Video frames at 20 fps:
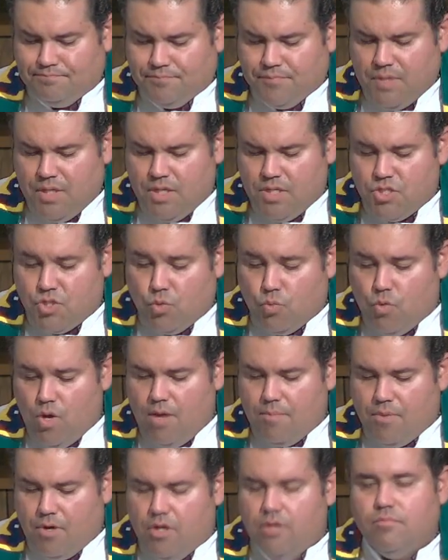So,
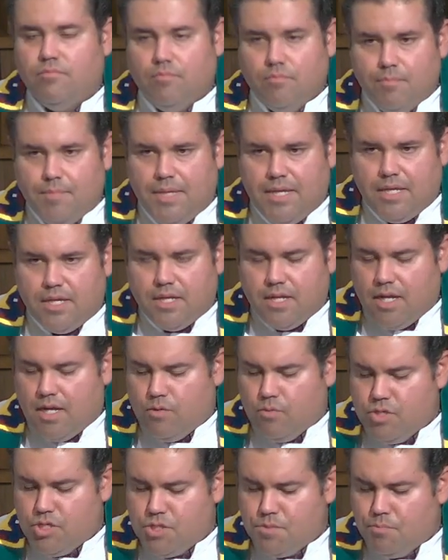Robert, being an
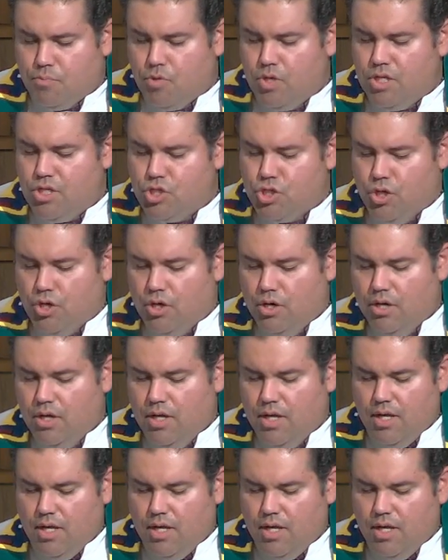Irish preacher,